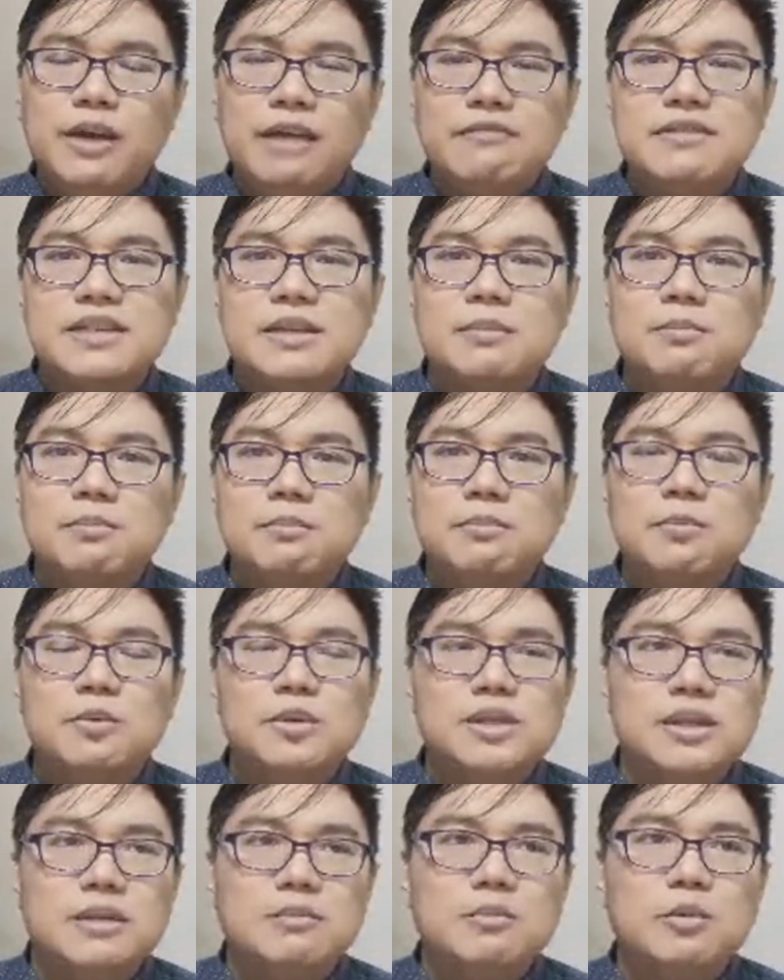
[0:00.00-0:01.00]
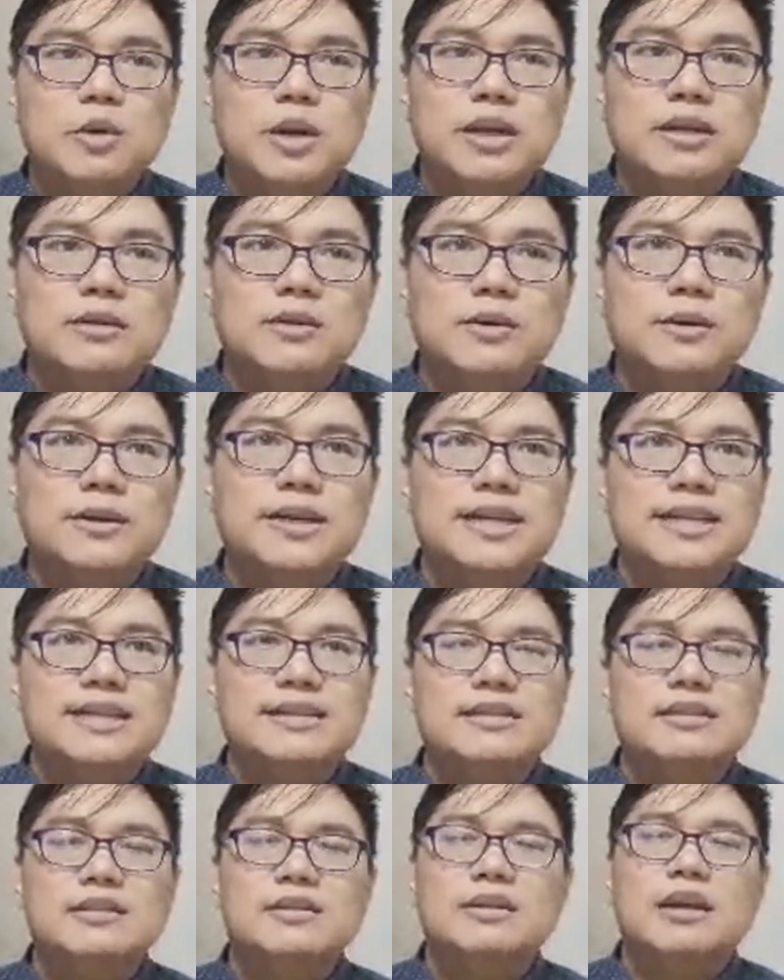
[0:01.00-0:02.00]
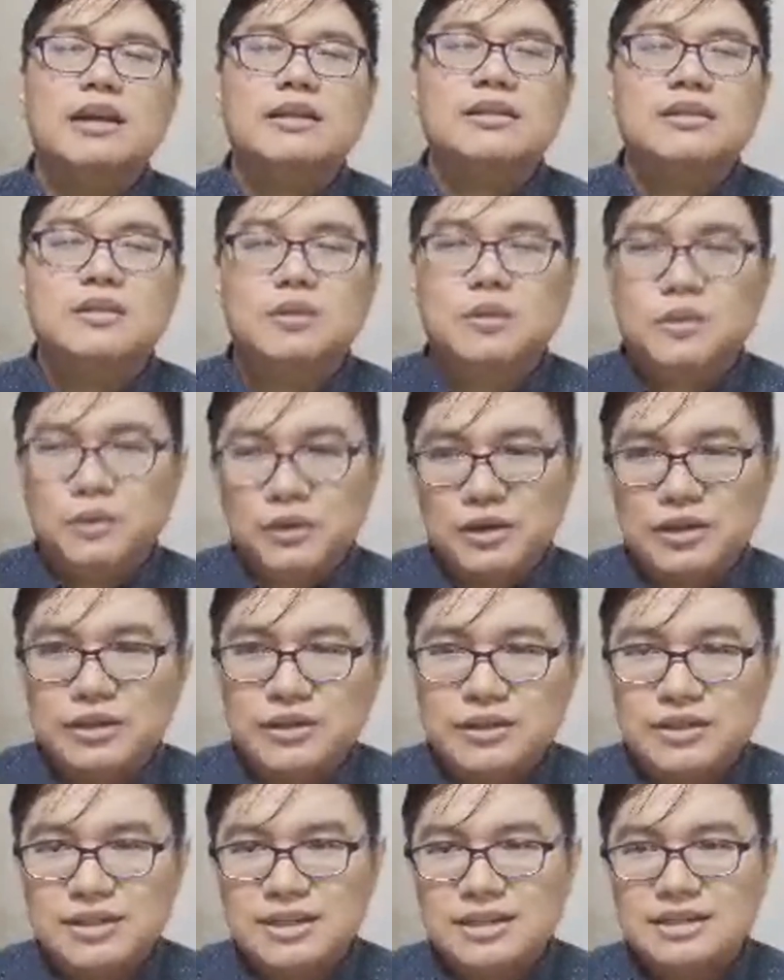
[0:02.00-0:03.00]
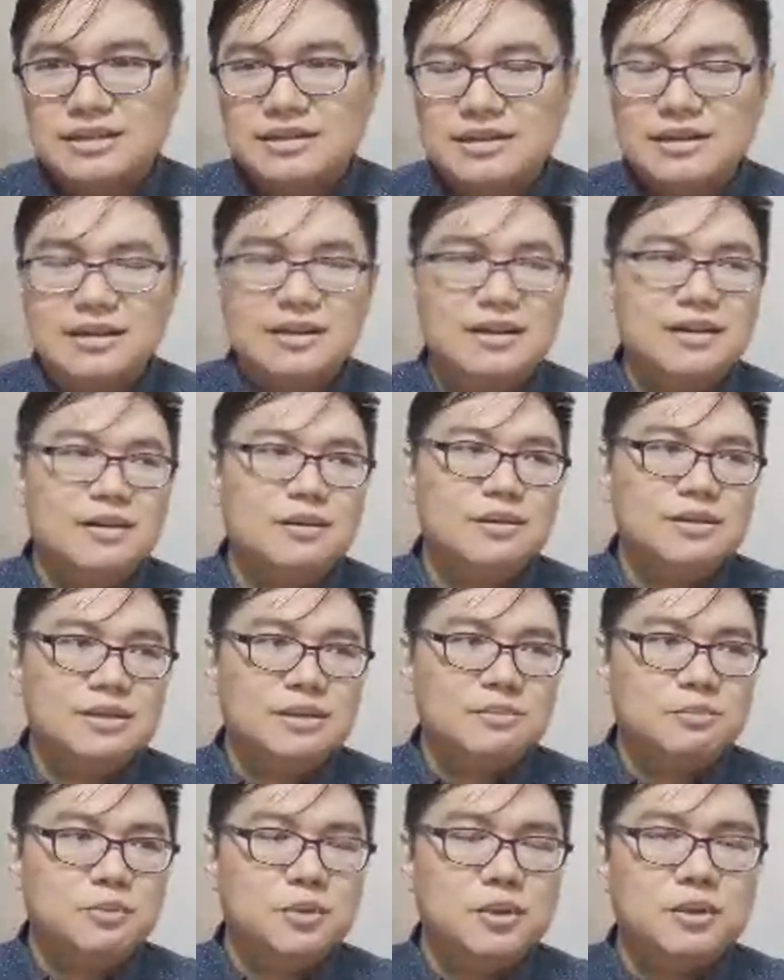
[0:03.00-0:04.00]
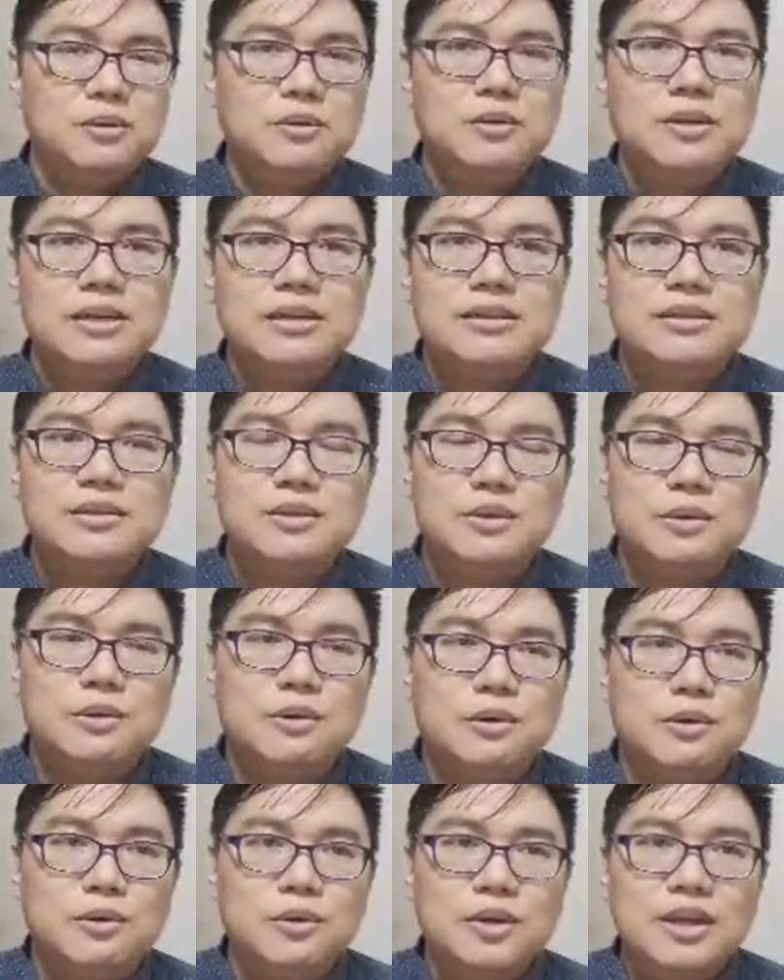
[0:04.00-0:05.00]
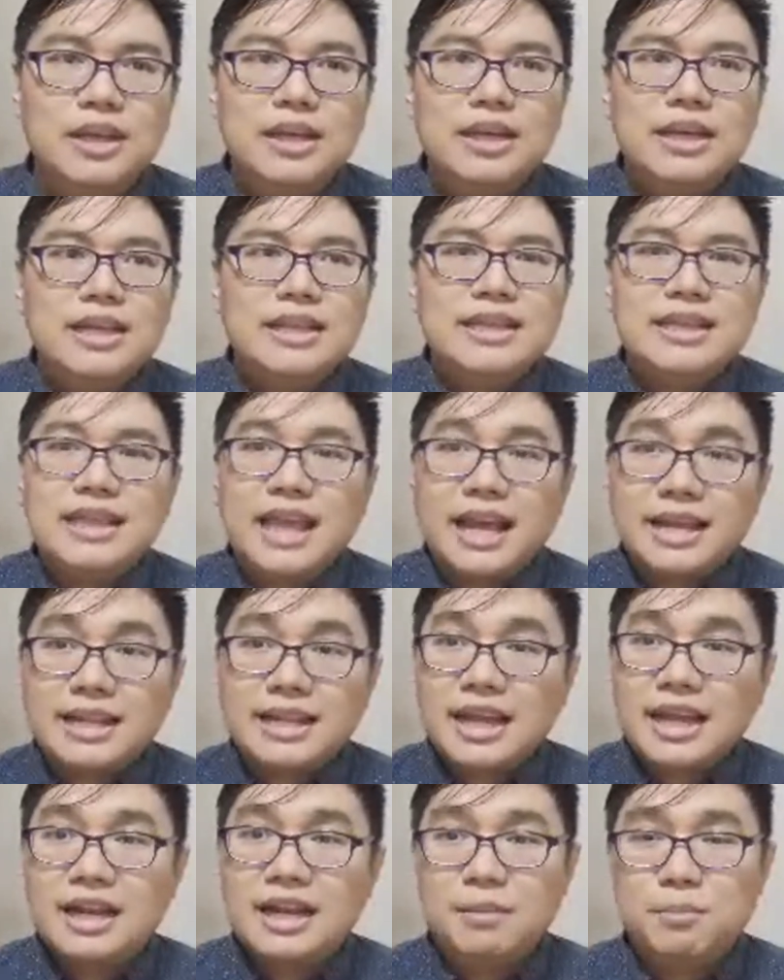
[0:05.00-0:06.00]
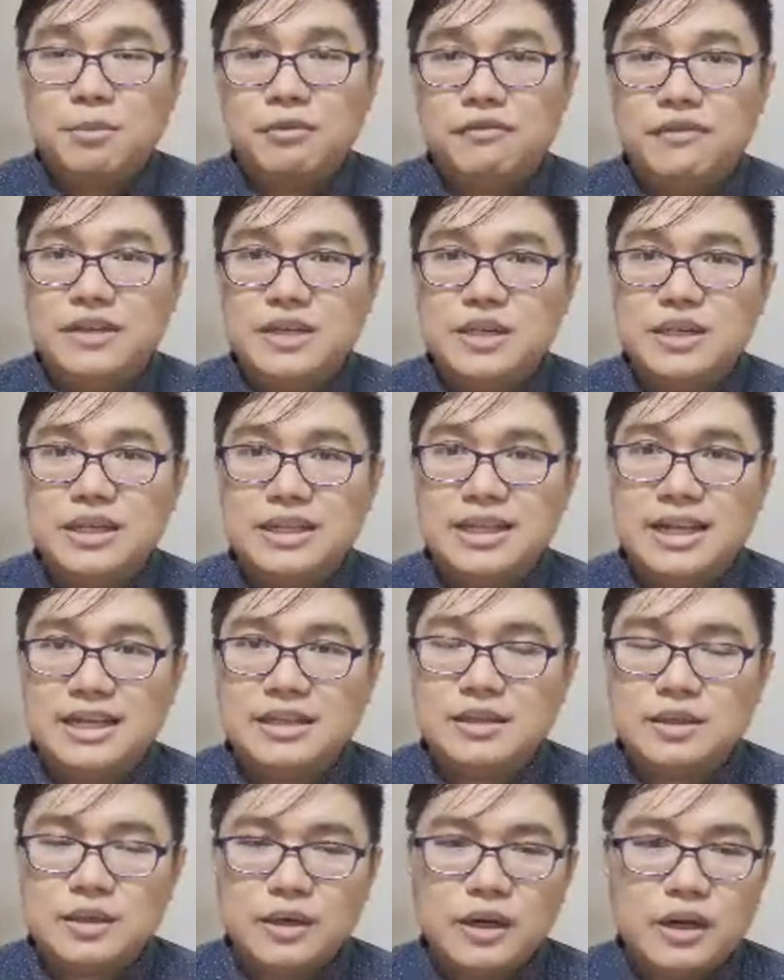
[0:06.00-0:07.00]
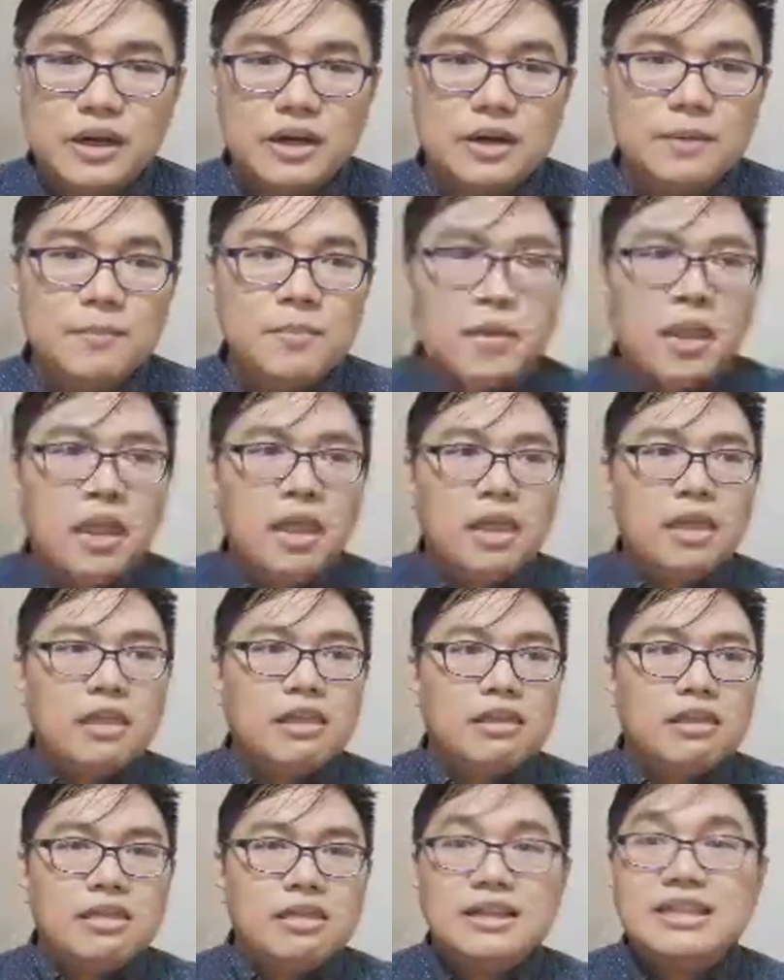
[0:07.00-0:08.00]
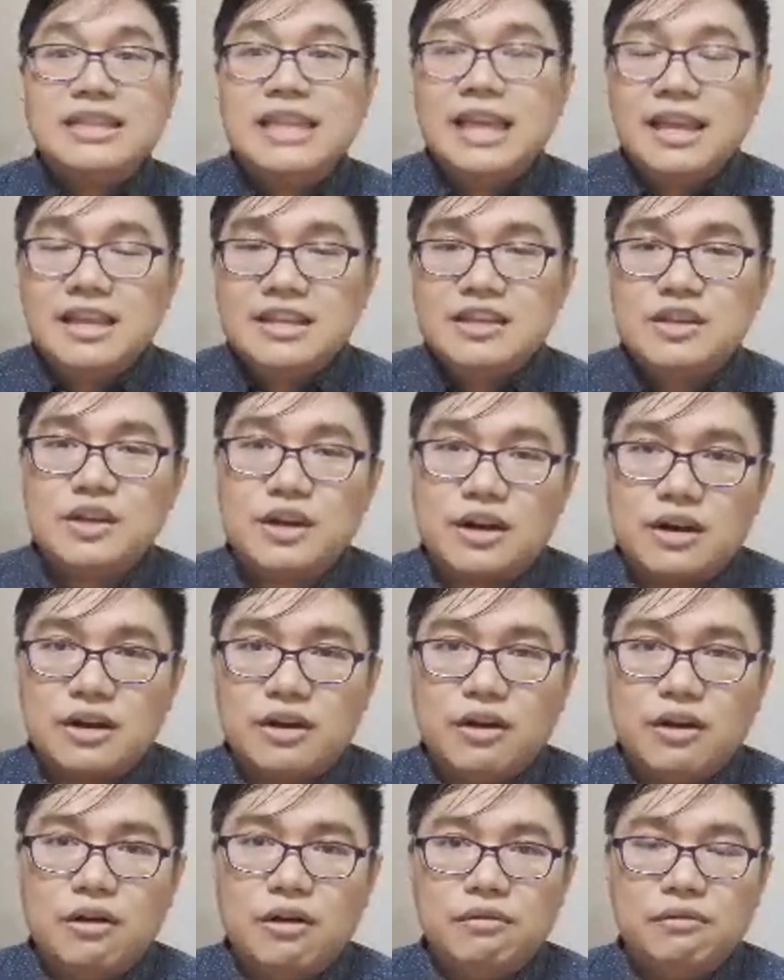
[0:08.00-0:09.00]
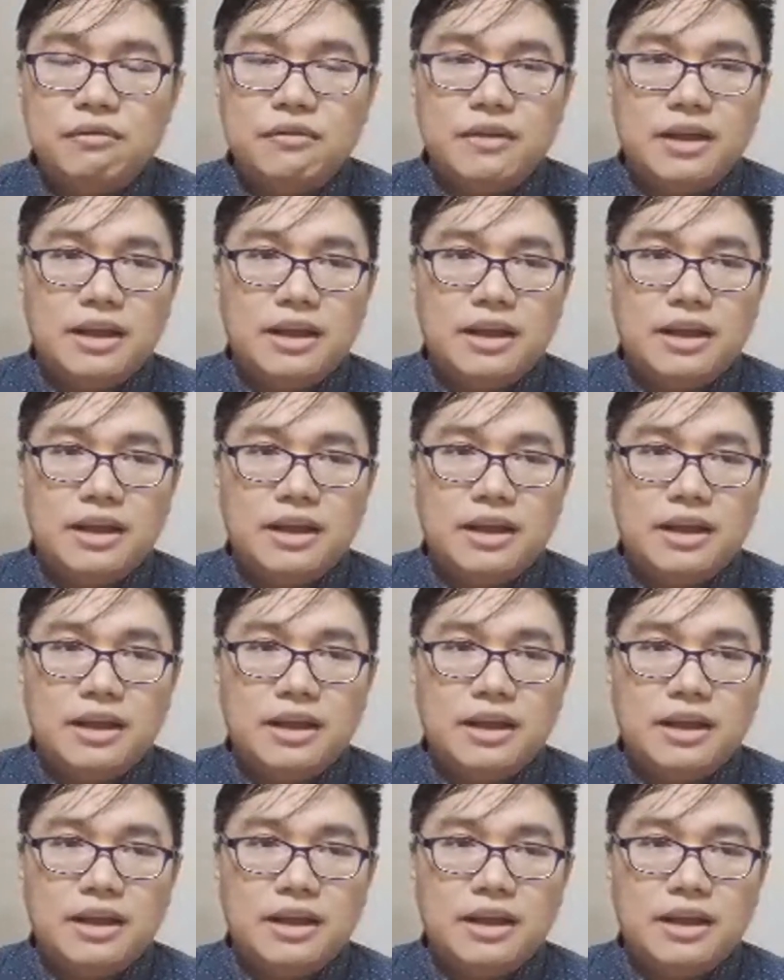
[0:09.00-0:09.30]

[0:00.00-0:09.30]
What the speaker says: someone who is as gorgeous as her, someone who is so technically proficient as her, the danger of